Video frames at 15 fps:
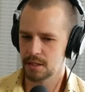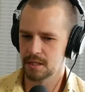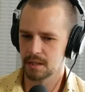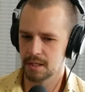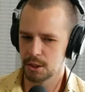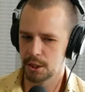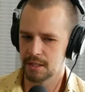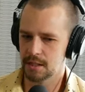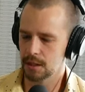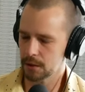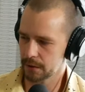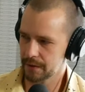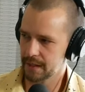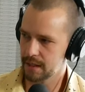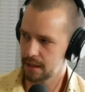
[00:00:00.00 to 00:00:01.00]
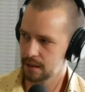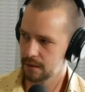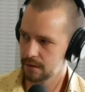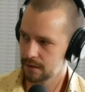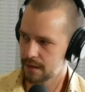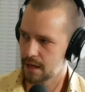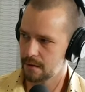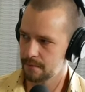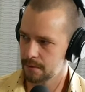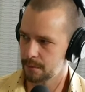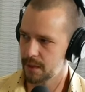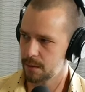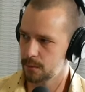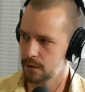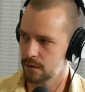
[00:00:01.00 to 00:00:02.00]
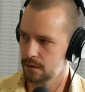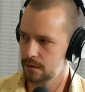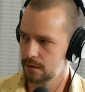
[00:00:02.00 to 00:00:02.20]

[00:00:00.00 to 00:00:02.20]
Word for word: just a logistical thing then for people.